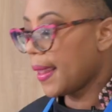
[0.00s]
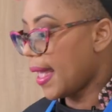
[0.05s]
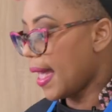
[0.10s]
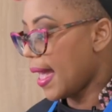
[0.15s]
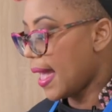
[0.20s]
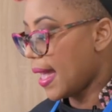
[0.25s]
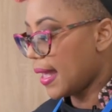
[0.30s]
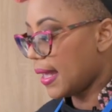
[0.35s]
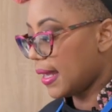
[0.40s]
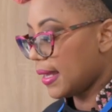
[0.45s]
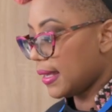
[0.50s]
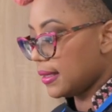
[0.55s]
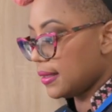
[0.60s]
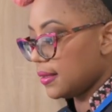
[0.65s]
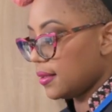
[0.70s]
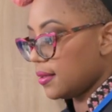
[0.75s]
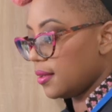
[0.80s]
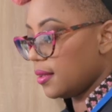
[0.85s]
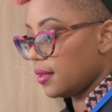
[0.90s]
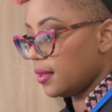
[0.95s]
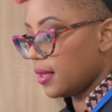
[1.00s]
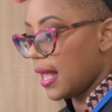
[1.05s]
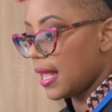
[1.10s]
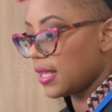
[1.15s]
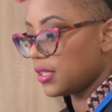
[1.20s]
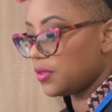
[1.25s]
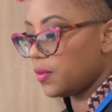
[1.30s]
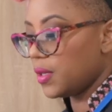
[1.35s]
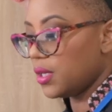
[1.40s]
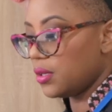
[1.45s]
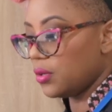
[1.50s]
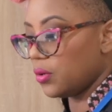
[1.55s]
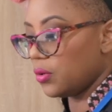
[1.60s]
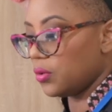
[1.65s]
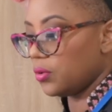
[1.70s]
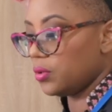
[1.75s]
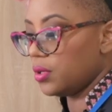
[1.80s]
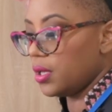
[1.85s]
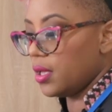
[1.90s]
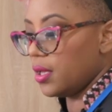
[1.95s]
And as we
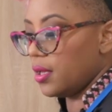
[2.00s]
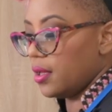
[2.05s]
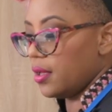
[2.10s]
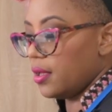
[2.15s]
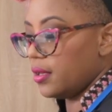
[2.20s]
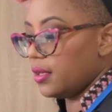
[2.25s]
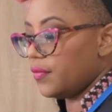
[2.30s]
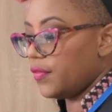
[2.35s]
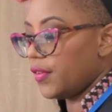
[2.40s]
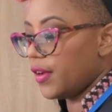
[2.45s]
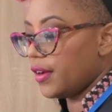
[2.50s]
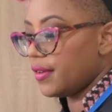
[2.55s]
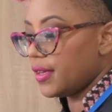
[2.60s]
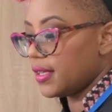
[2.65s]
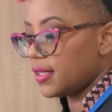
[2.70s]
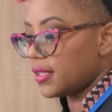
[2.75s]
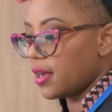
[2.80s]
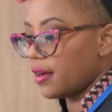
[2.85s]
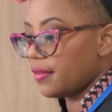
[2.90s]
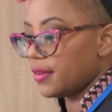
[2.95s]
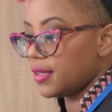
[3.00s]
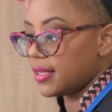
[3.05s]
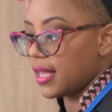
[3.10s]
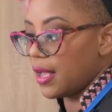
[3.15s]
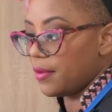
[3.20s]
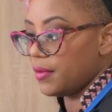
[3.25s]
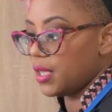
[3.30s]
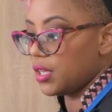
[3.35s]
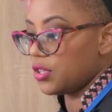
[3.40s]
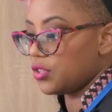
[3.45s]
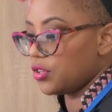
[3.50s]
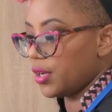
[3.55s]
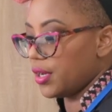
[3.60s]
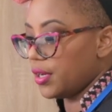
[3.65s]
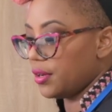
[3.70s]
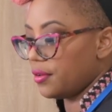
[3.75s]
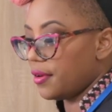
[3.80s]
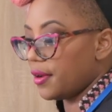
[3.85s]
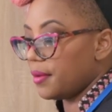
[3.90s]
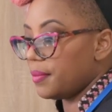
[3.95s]
know, various curries that we enjoy
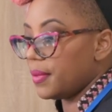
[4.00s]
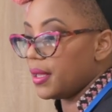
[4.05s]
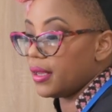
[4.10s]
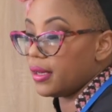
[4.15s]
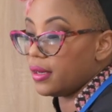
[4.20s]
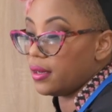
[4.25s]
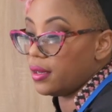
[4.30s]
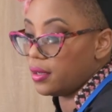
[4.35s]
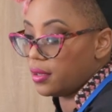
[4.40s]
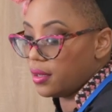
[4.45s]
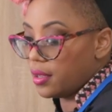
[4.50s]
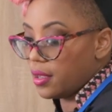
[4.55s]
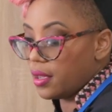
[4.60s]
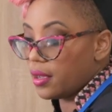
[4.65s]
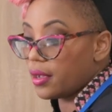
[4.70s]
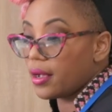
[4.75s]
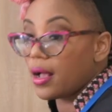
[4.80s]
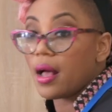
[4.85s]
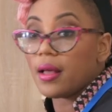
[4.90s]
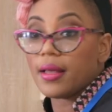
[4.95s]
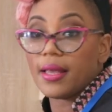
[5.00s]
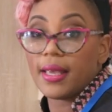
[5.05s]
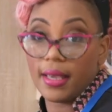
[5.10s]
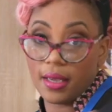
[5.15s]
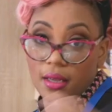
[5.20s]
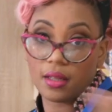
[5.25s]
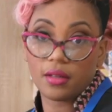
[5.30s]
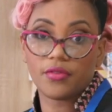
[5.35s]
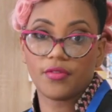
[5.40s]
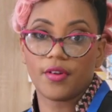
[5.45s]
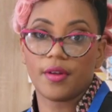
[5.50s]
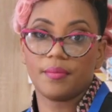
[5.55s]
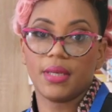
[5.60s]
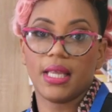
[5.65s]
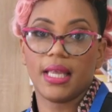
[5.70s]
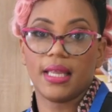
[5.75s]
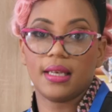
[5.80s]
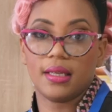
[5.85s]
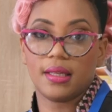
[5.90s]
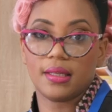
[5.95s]
in the Caribbean hail from
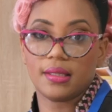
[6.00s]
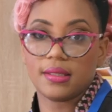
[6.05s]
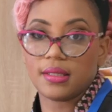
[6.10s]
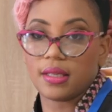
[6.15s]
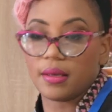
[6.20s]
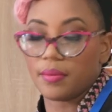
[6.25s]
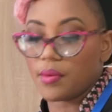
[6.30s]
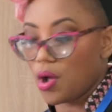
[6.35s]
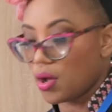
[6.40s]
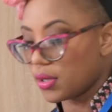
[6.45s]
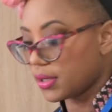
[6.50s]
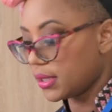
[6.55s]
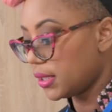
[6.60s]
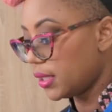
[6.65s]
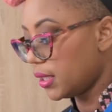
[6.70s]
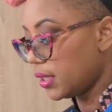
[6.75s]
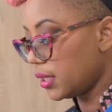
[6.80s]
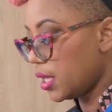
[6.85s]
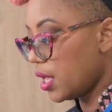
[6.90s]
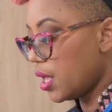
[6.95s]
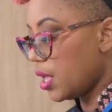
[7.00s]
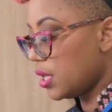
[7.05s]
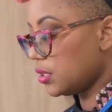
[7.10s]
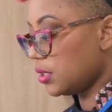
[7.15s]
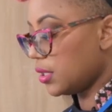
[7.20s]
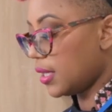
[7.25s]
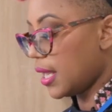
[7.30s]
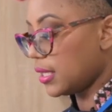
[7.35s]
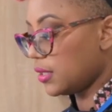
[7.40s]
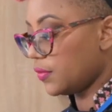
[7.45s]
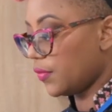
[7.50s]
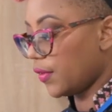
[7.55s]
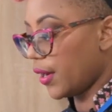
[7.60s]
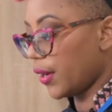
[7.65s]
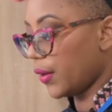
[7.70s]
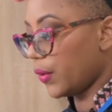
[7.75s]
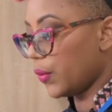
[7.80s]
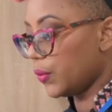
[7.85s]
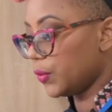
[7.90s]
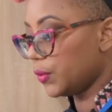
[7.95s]
the Indian subcontinent. So that's
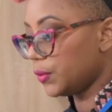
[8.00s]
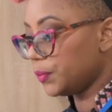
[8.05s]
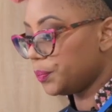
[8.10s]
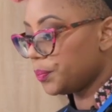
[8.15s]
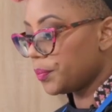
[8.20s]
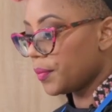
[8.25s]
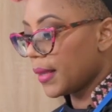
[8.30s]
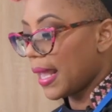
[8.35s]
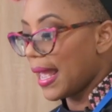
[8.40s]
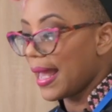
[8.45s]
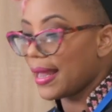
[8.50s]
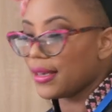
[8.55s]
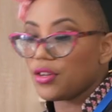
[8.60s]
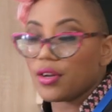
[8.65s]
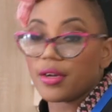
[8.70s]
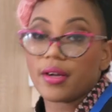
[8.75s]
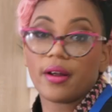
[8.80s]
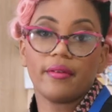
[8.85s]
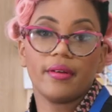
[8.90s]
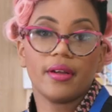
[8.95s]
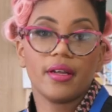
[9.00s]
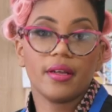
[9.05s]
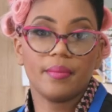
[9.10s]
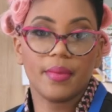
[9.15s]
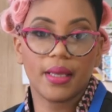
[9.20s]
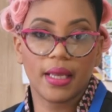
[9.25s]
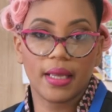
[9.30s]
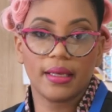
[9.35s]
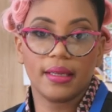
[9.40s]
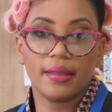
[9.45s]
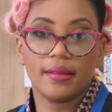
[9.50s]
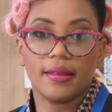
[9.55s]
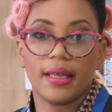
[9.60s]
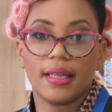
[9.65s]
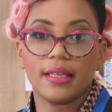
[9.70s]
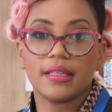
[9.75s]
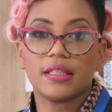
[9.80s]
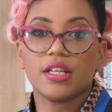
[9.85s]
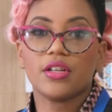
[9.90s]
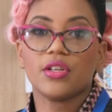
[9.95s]
very cool. And your curry could be
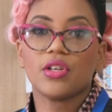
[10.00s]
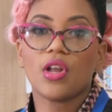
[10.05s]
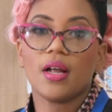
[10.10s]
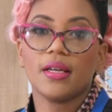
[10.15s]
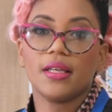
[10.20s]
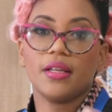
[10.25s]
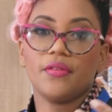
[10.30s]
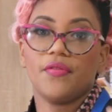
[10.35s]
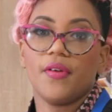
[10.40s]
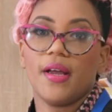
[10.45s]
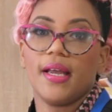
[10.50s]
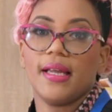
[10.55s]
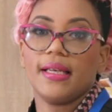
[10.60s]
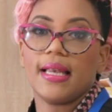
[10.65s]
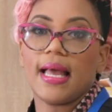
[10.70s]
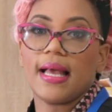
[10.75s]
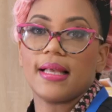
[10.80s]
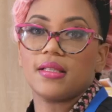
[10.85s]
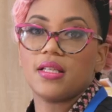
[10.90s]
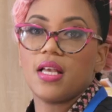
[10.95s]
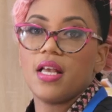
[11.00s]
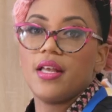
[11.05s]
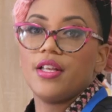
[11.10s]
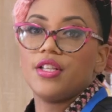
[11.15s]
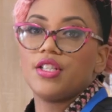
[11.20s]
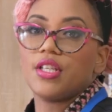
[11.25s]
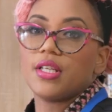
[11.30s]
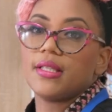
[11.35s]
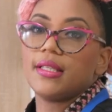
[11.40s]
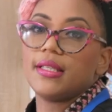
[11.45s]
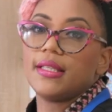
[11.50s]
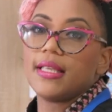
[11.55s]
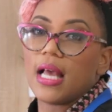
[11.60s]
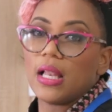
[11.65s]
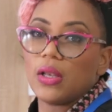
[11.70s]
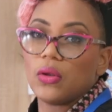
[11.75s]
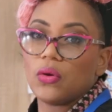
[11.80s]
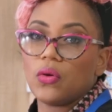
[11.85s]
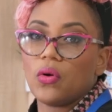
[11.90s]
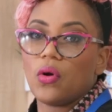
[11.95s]
anything. It's not defined as just
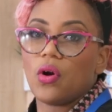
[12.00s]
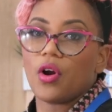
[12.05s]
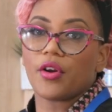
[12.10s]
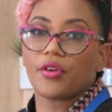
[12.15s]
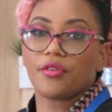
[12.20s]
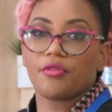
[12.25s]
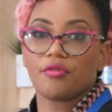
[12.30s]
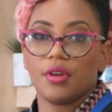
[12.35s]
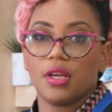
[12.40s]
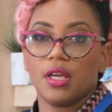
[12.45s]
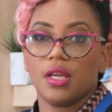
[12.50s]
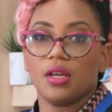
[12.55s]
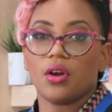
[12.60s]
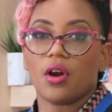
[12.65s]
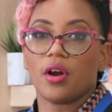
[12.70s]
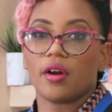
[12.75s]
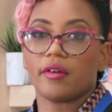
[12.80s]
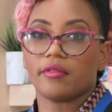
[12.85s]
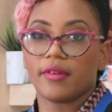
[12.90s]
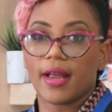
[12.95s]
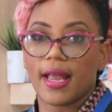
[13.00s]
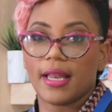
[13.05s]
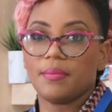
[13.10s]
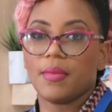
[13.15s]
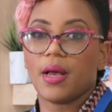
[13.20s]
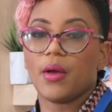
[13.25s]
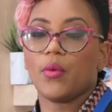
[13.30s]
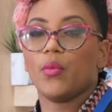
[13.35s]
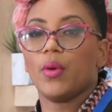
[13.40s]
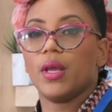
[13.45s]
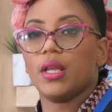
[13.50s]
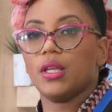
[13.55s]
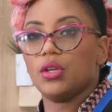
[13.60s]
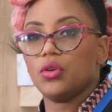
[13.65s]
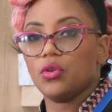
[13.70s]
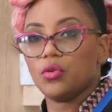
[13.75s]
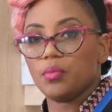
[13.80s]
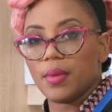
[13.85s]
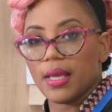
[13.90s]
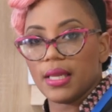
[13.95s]
yellow or green or red. But when
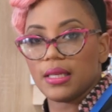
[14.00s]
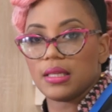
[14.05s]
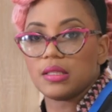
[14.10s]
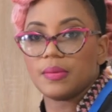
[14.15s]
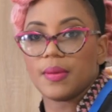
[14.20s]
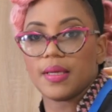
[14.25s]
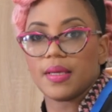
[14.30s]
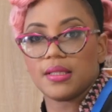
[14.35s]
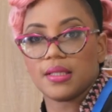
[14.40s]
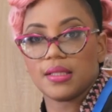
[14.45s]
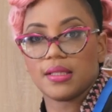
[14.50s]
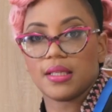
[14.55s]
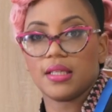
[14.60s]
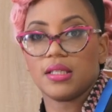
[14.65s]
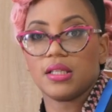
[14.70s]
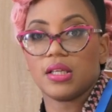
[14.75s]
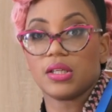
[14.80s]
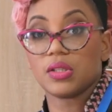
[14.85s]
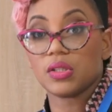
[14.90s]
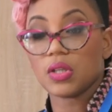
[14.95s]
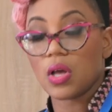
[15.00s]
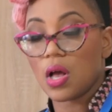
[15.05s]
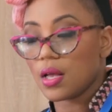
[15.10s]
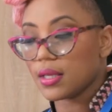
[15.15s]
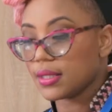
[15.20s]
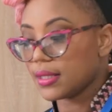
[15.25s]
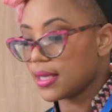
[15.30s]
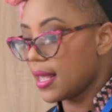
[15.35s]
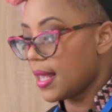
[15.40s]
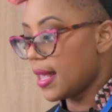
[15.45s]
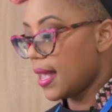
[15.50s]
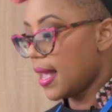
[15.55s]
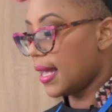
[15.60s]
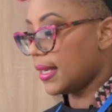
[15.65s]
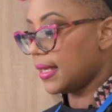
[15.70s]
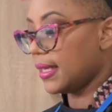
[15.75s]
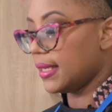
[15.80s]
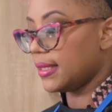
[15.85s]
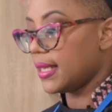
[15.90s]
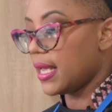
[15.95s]
you make the spices into a sauce and
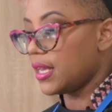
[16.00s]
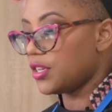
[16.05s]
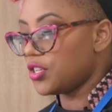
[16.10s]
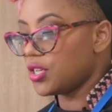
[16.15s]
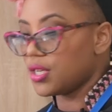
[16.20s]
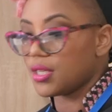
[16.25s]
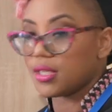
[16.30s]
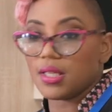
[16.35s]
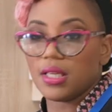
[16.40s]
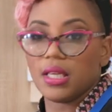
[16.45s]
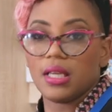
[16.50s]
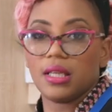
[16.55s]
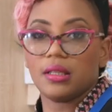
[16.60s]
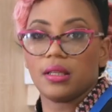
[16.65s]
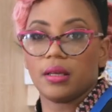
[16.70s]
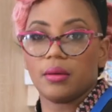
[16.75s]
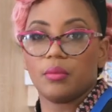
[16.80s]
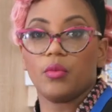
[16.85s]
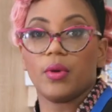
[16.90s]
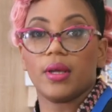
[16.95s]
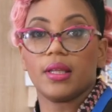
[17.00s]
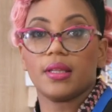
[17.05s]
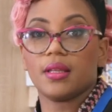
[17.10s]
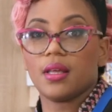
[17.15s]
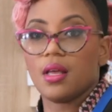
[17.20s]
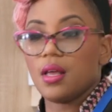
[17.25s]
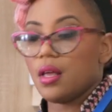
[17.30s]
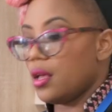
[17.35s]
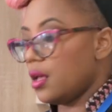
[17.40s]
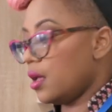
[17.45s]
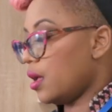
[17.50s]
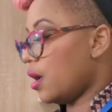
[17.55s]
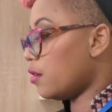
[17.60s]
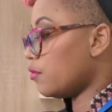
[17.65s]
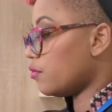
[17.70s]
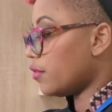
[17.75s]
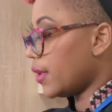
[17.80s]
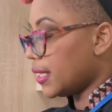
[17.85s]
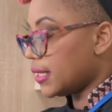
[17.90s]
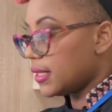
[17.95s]
the intention is to eat them with
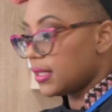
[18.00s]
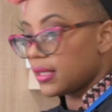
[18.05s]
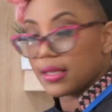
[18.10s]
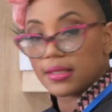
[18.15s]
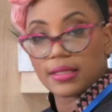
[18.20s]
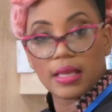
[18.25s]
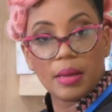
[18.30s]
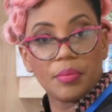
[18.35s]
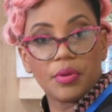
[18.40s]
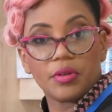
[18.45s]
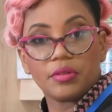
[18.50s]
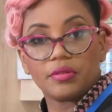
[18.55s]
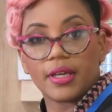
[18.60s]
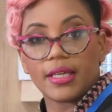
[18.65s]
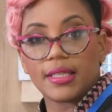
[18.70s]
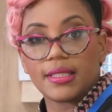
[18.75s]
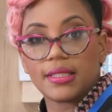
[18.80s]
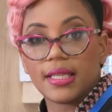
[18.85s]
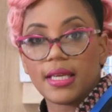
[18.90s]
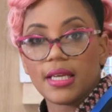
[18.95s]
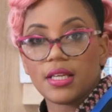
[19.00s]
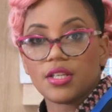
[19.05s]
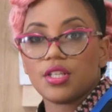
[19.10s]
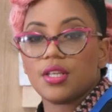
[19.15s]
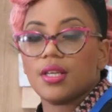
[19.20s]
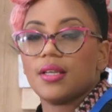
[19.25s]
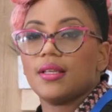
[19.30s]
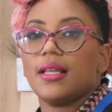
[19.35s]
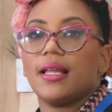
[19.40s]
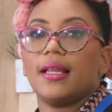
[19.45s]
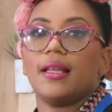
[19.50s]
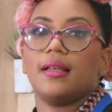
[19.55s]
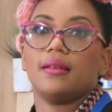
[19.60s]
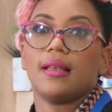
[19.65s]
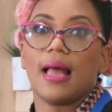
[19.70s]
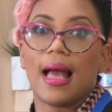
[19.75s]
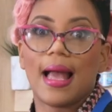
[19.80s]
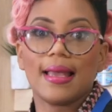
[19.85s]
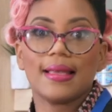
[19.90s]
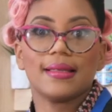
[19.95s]
a simple rice dish, then
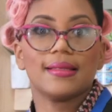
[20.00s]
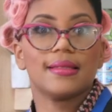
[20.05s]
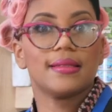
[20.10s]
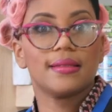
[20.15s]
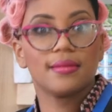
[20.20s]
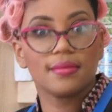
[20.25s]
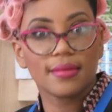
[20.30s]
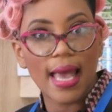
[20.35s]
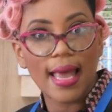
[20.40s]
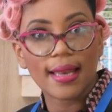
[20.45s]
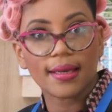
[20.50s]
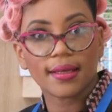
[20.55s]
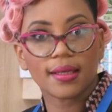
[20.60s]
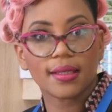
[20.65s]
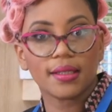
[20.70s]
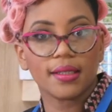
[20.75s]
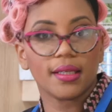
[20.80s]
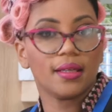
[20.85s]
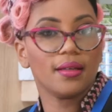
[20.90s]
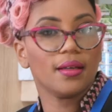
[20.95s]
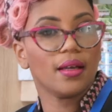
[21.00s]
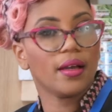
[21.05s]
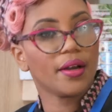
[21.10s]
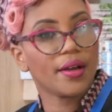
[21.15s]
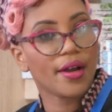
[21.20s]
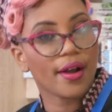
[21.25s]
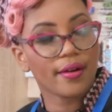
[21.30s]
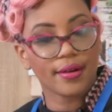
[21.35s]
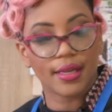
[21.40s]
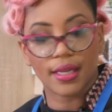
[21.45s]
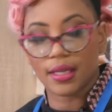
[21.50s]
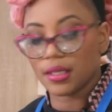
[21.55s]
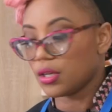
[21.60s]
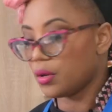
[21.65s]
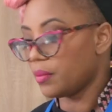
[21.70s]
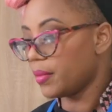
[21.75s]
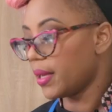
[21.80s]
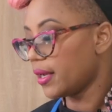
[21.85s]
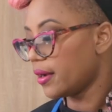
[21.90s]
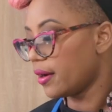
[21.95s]
that is technically a curry.
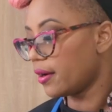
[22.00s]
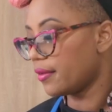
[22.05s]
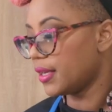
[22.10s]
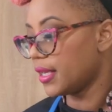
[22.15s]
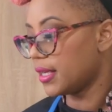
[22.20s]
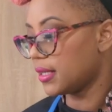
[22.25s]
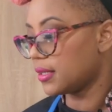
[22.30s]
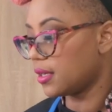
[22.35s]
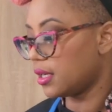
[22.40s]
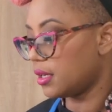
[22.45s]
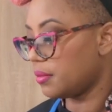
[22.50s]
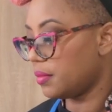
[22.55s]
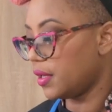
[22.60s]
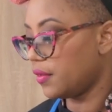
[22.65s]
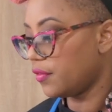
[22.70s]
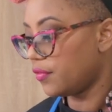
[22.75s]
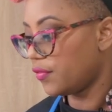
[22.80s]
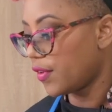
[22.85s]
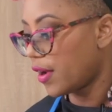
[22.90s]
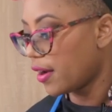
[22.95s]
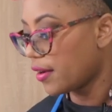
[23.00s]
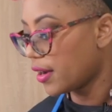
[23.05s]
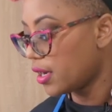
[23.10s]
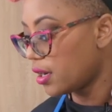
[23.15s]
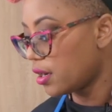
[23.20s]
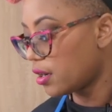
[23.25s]
Now my curry is going to be very